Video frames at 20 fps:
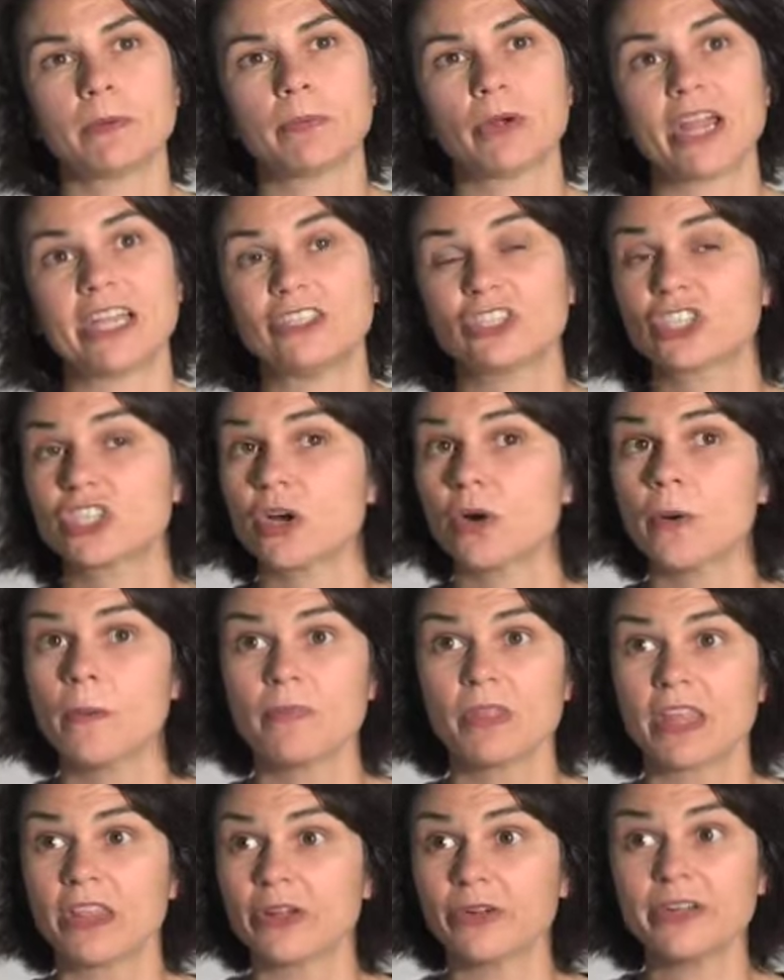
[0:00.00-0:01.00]
range. So
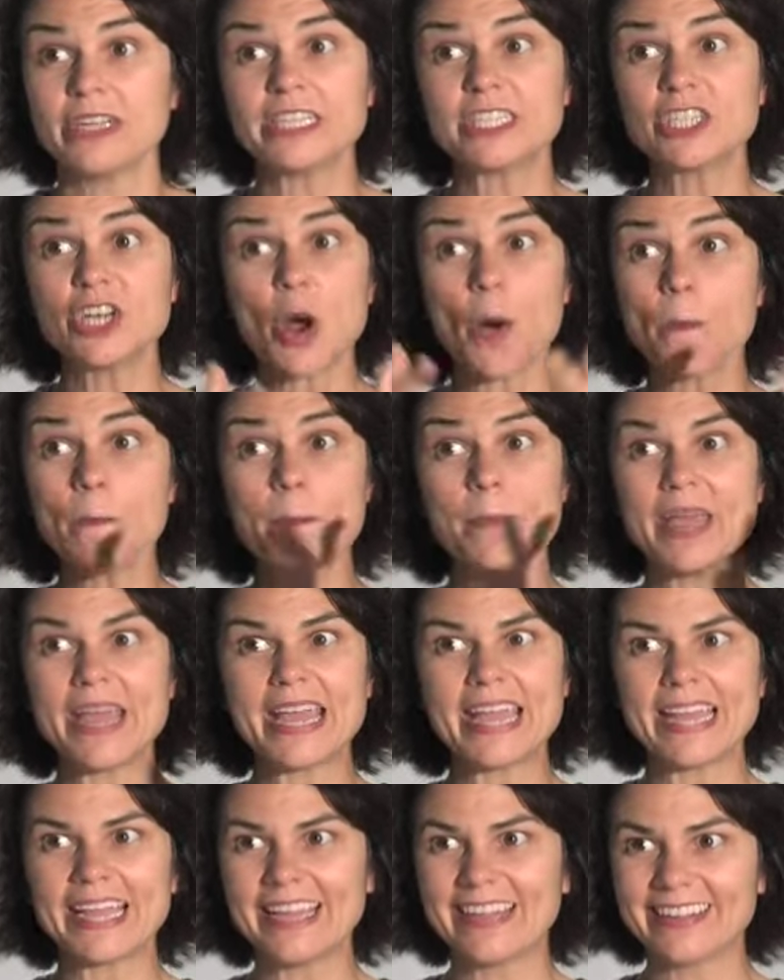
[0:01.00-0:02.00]
there is no
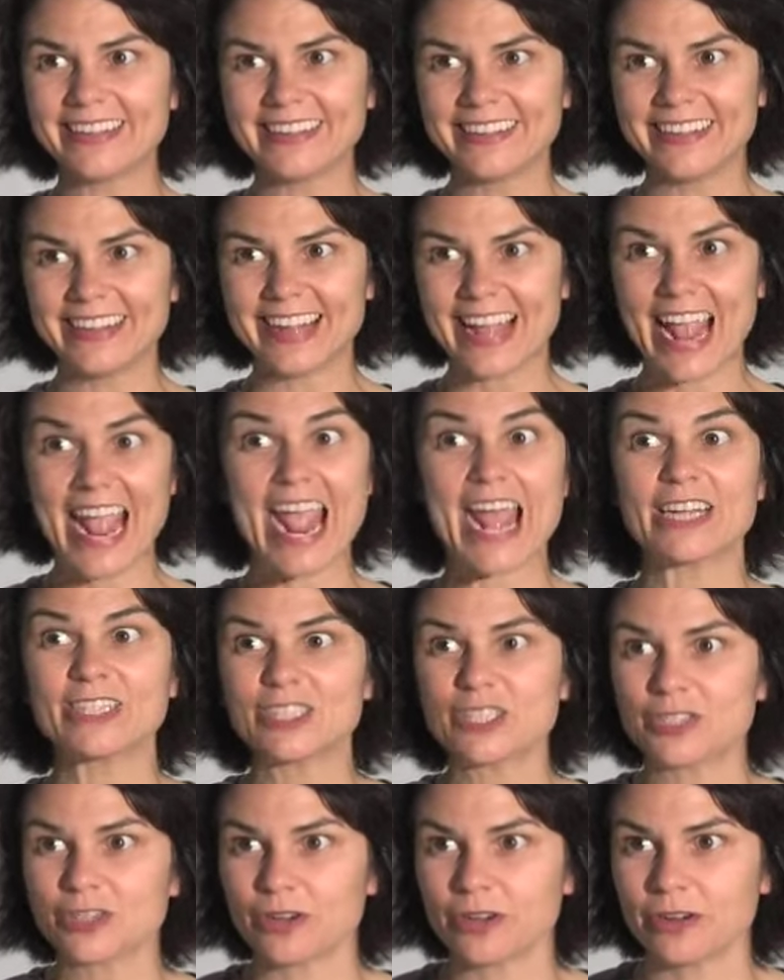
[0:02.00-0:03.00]
big
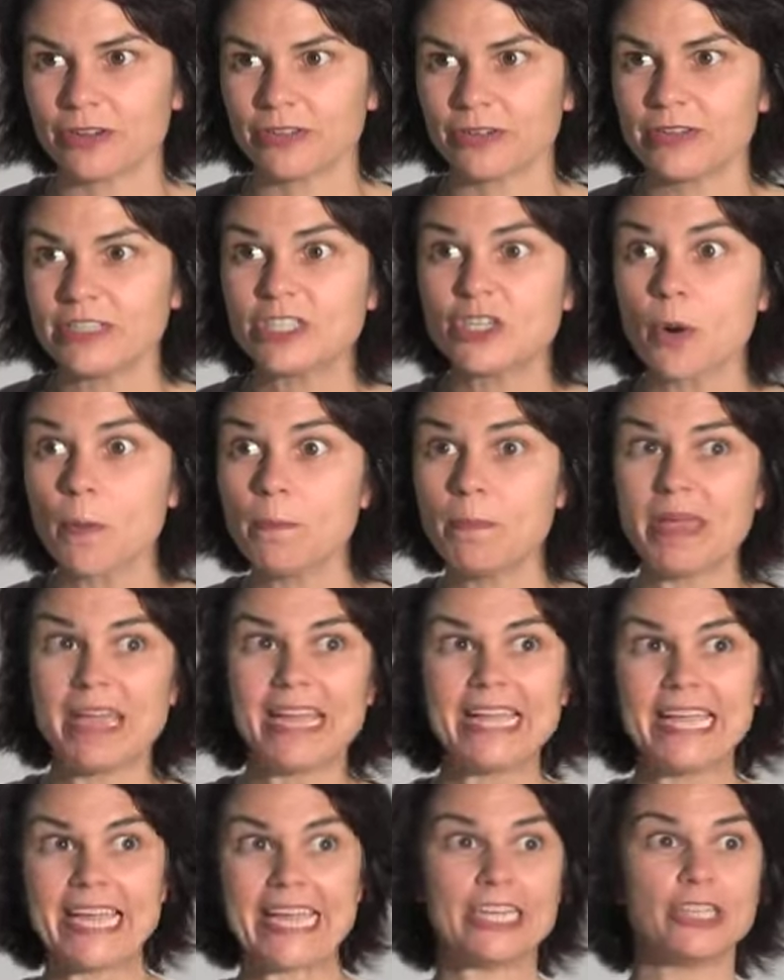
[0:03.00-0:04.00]
answer. There is no
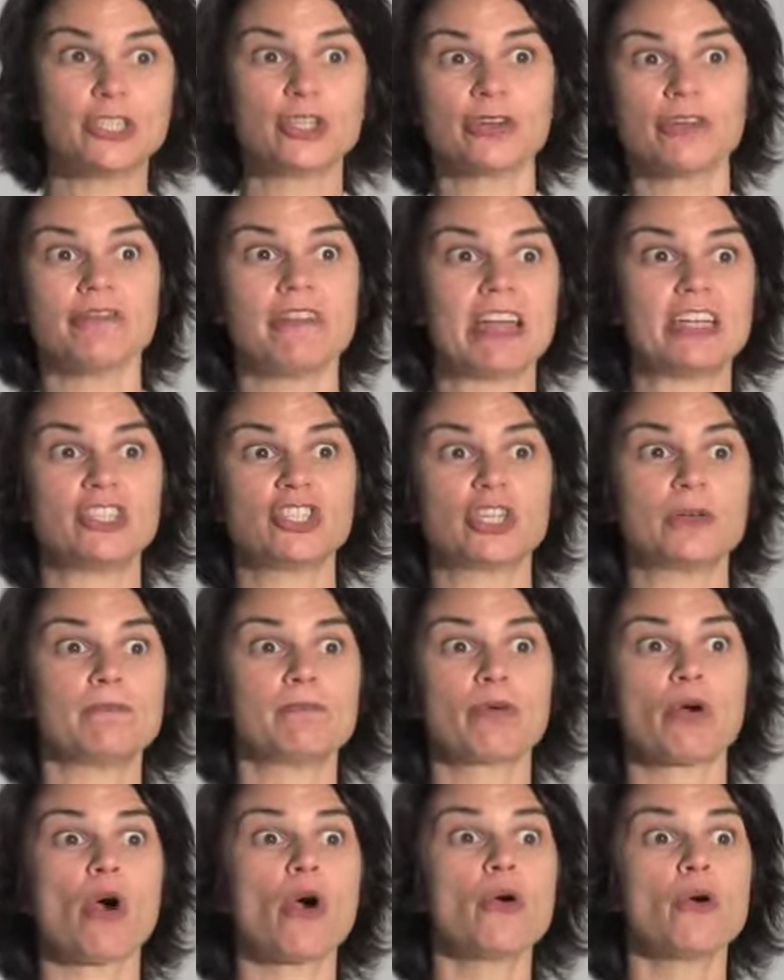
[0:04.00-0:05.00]
big intervention
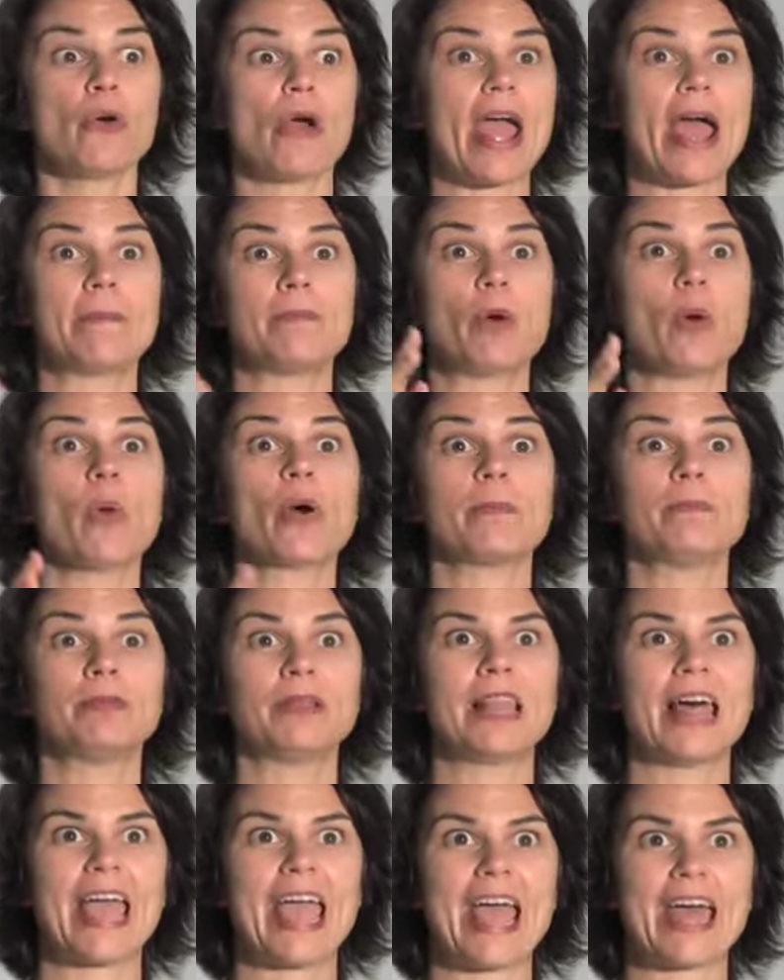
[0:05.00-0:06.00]
program or
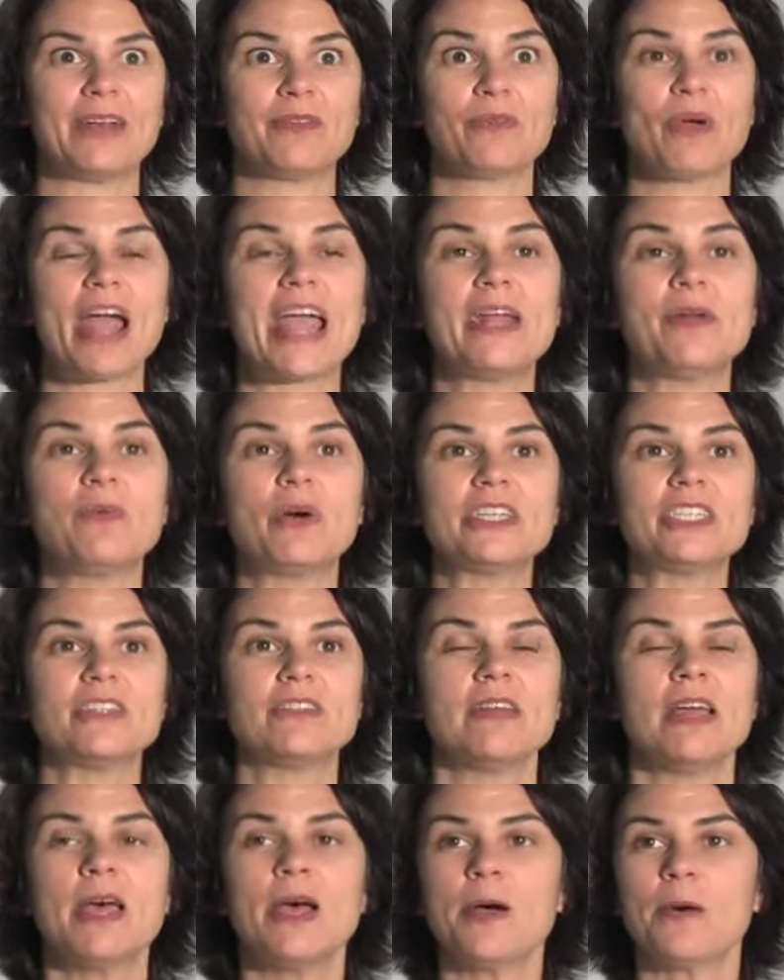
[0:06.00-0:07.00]
plan, right? What
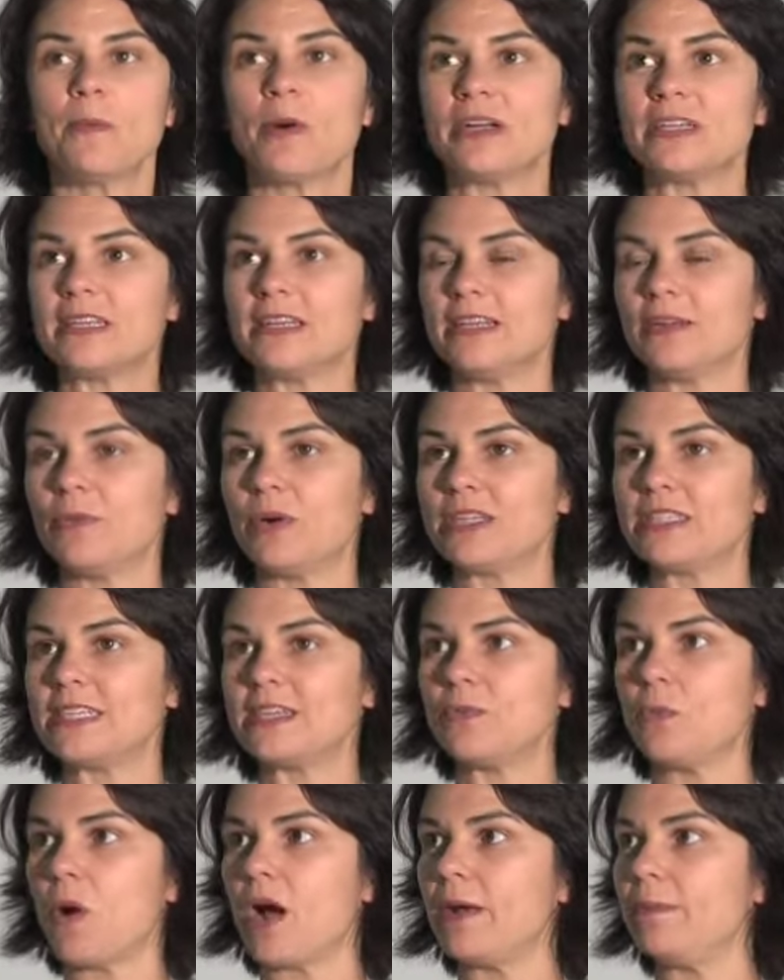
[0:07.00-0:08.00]

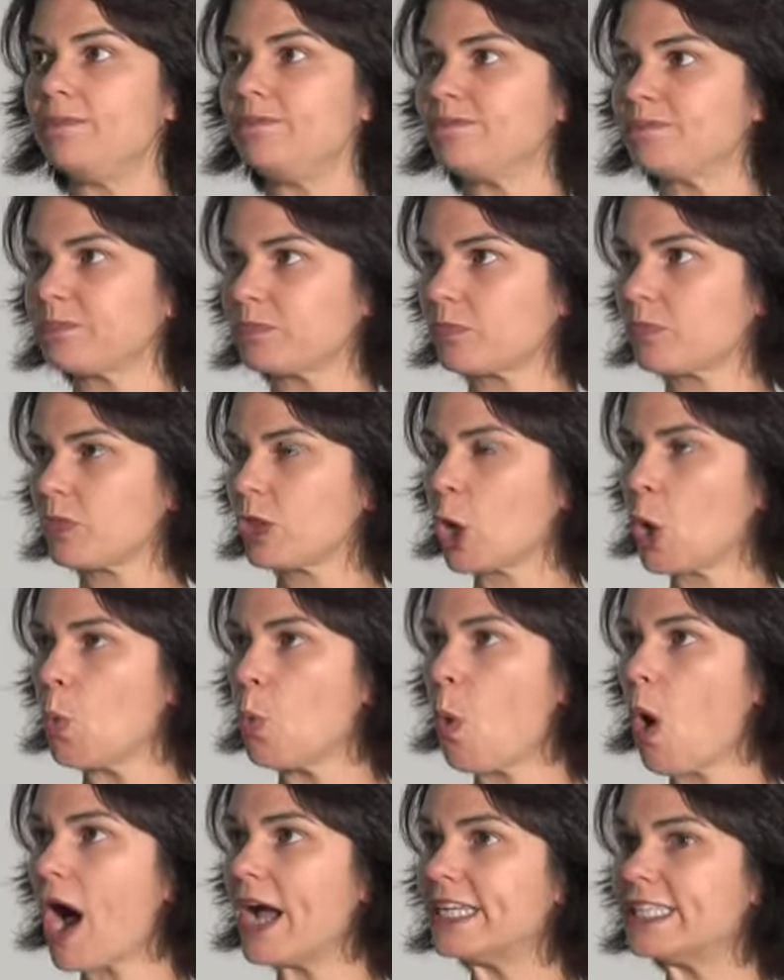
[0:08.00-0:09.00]
did one
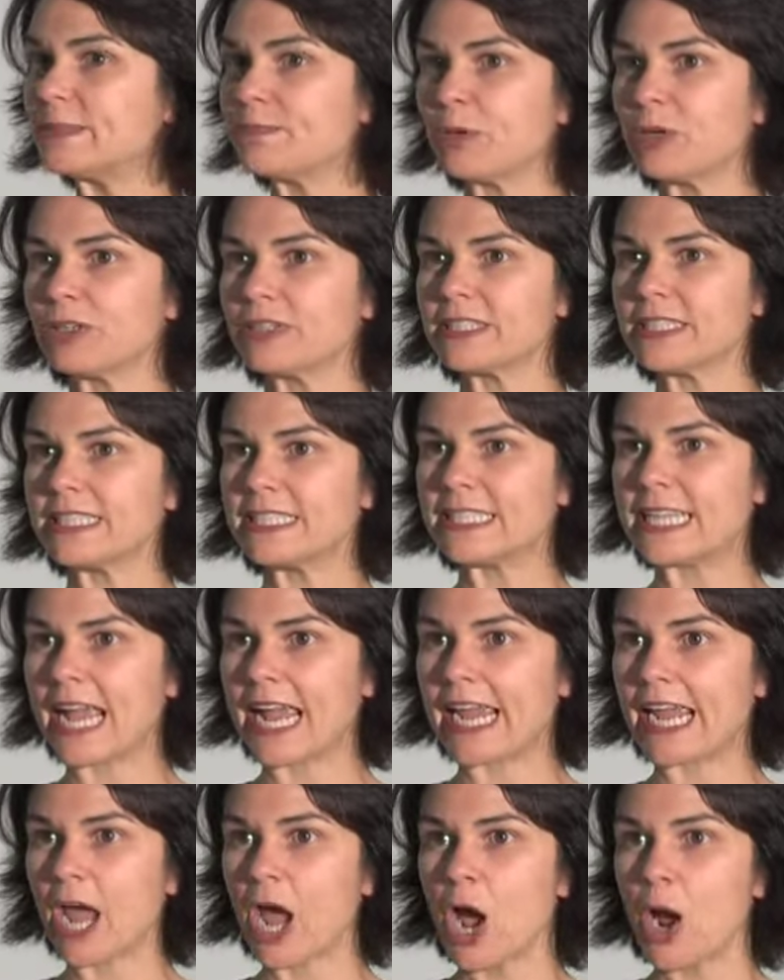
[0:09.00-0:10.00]
wise person
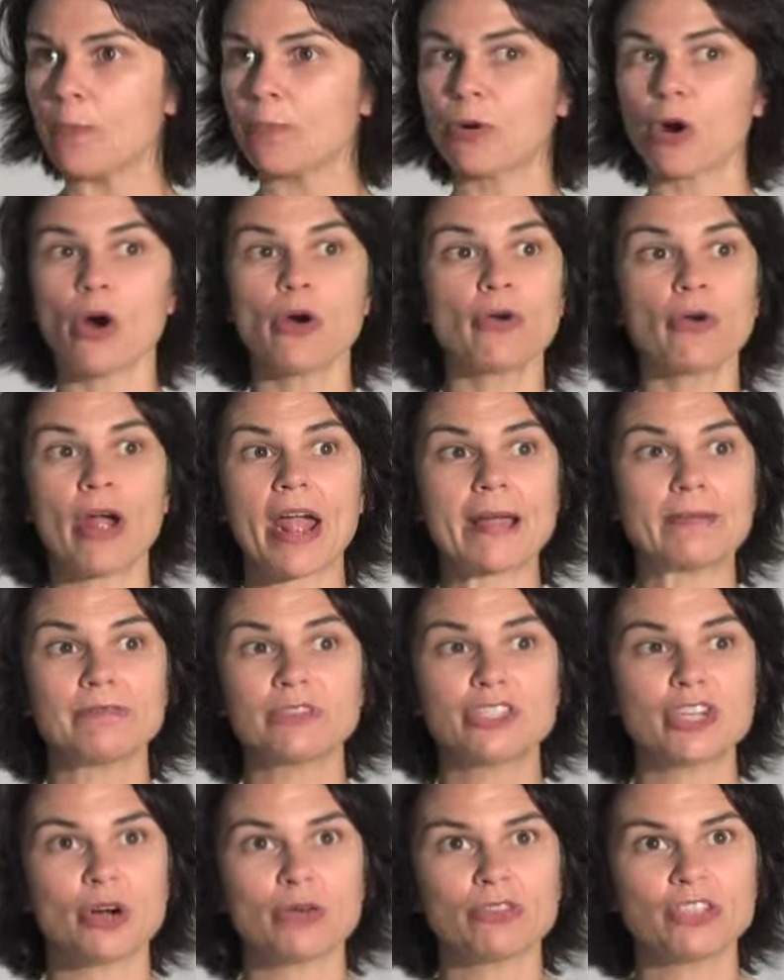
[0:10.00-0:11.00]
say?
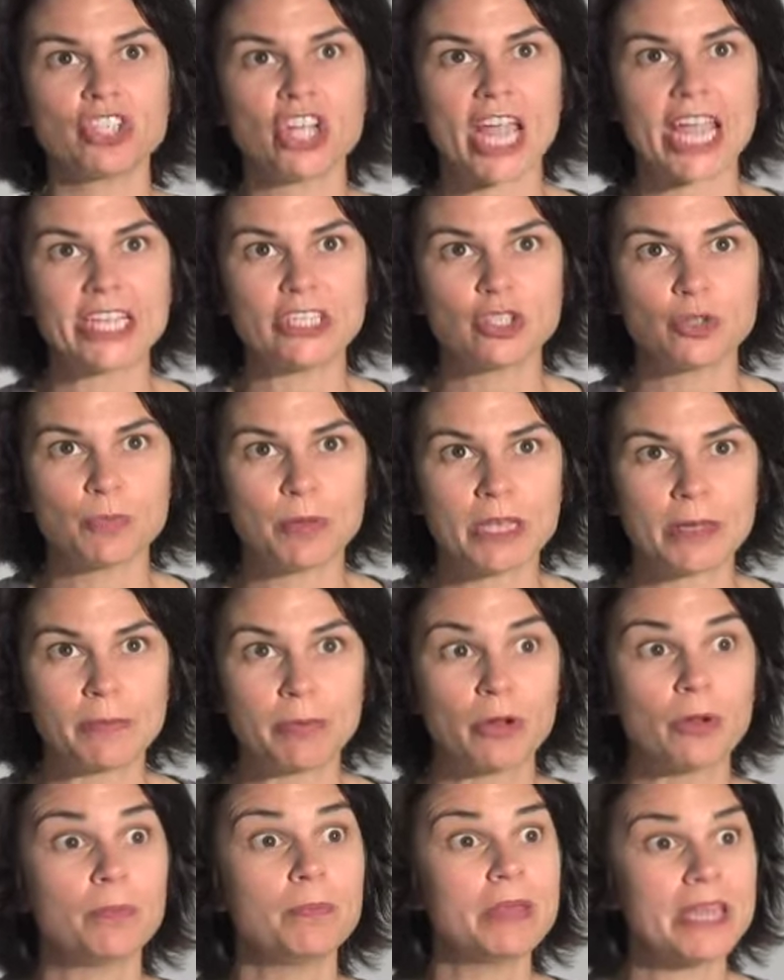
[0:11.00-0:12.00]
Programs don't change
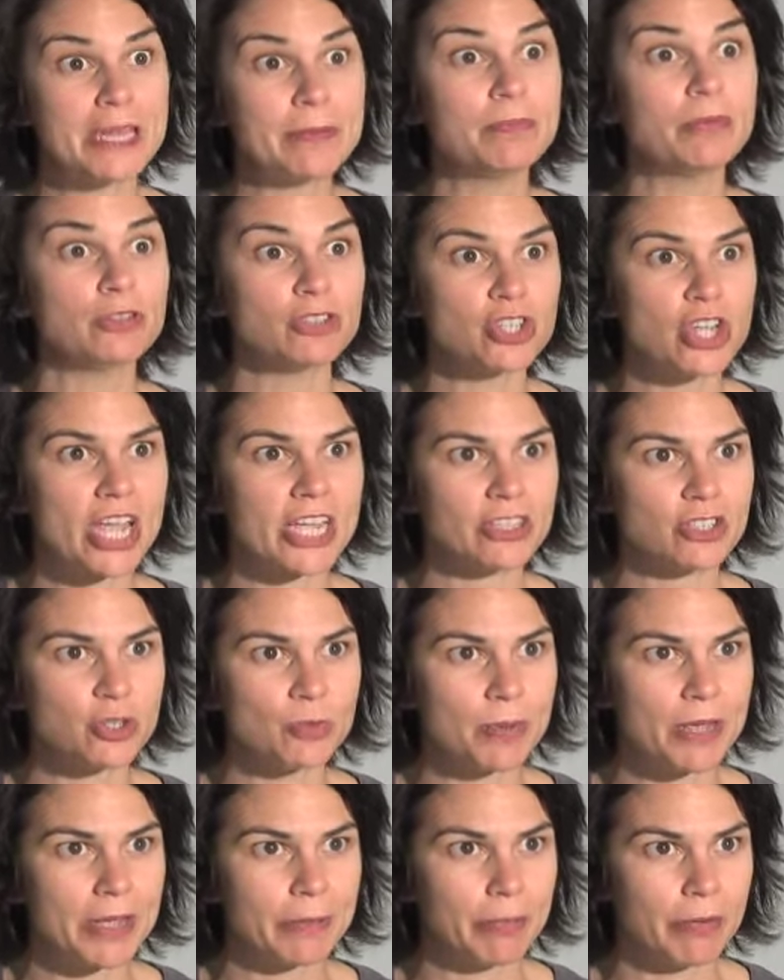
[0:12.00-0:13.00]
people, people
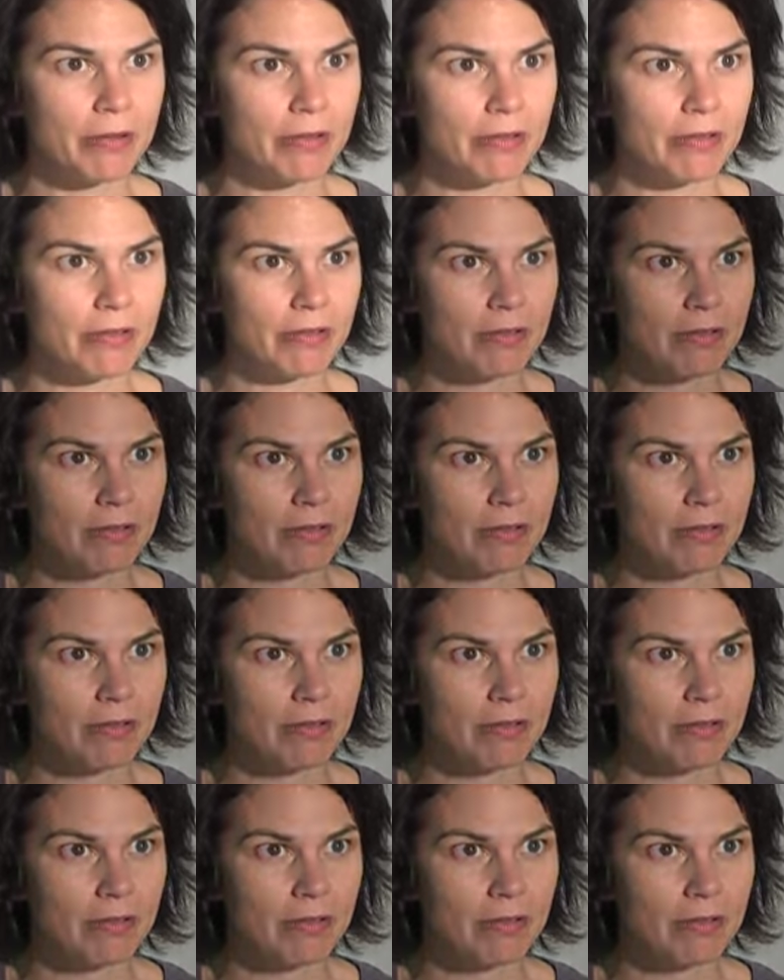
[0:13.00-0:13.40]
change people.